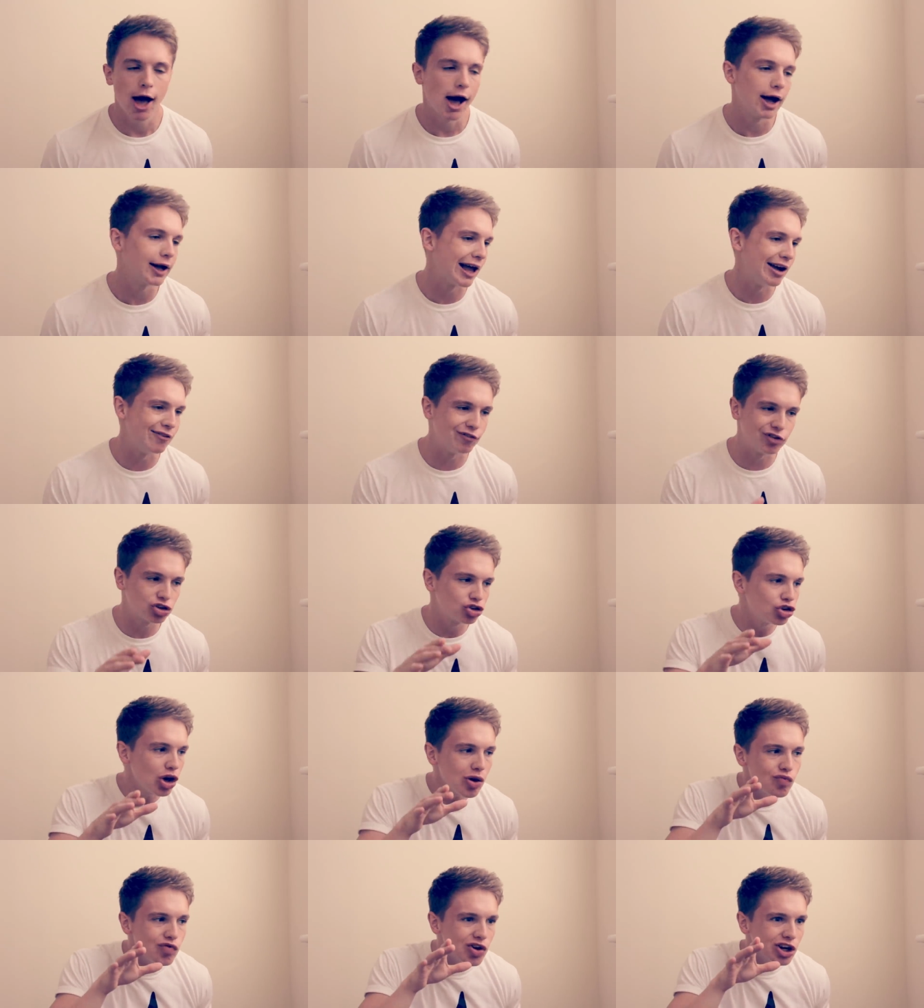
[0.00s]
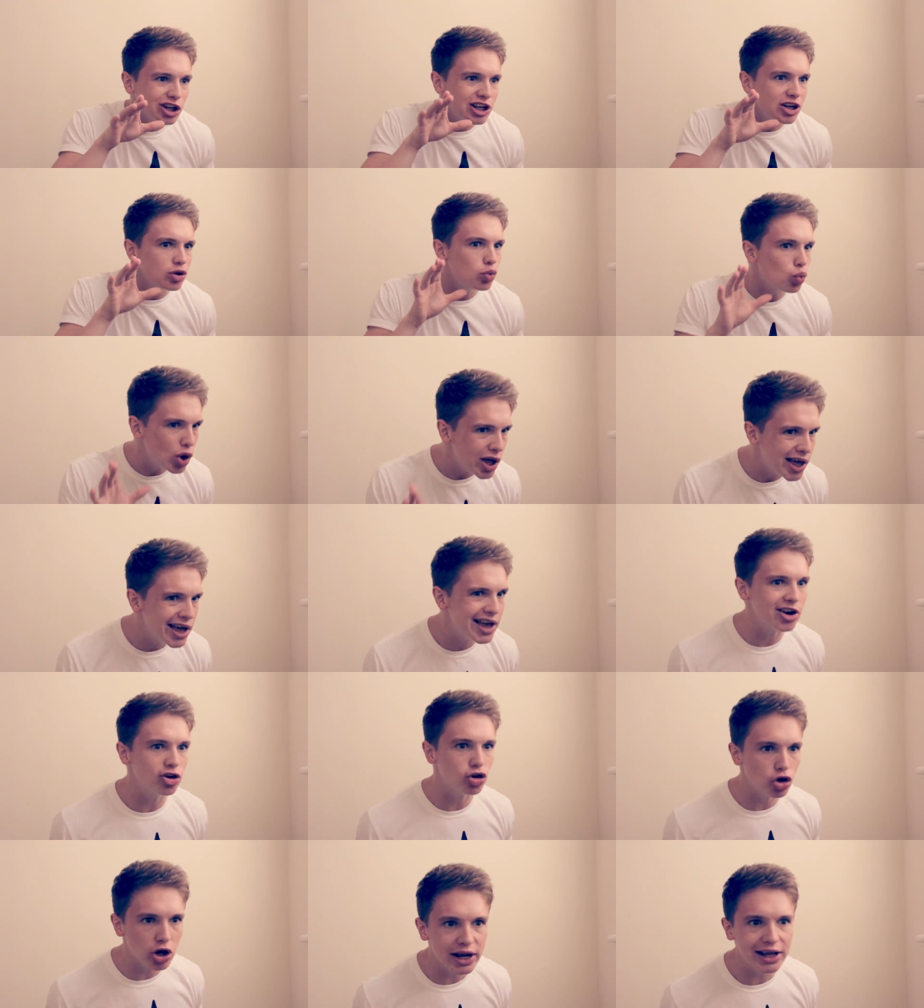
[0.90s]
Okay, for some fucking
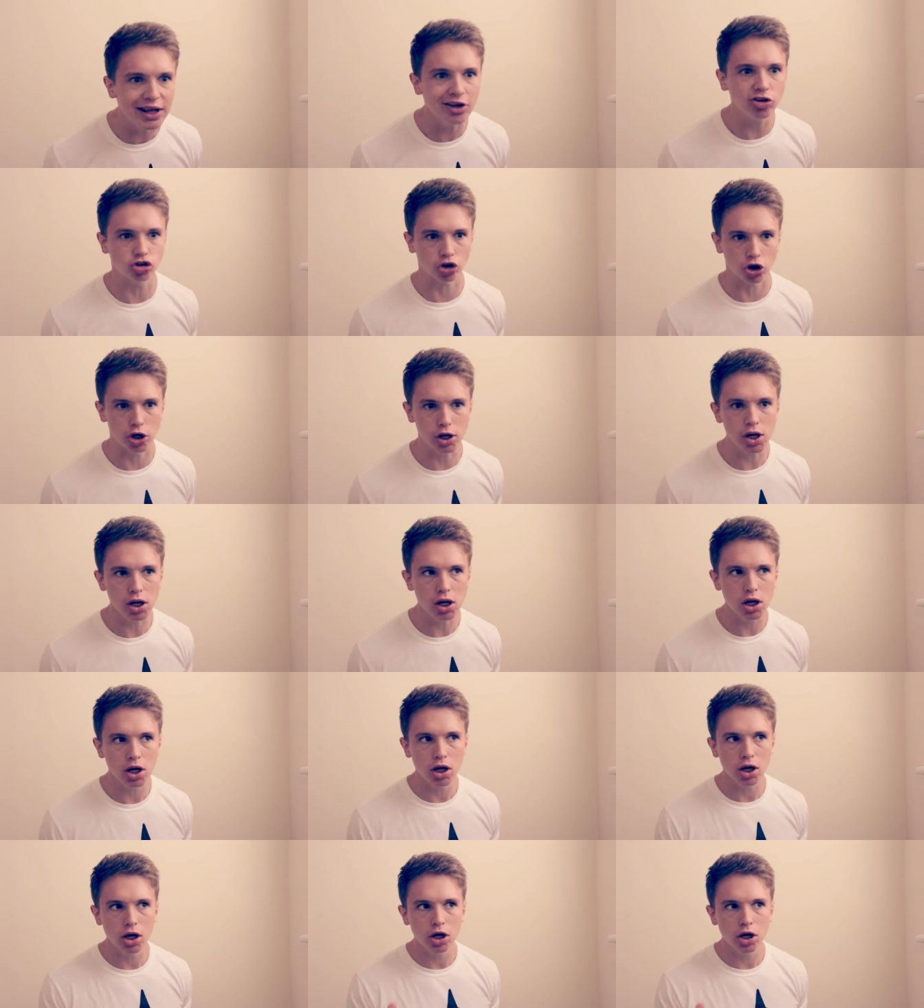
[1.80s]
weird reason,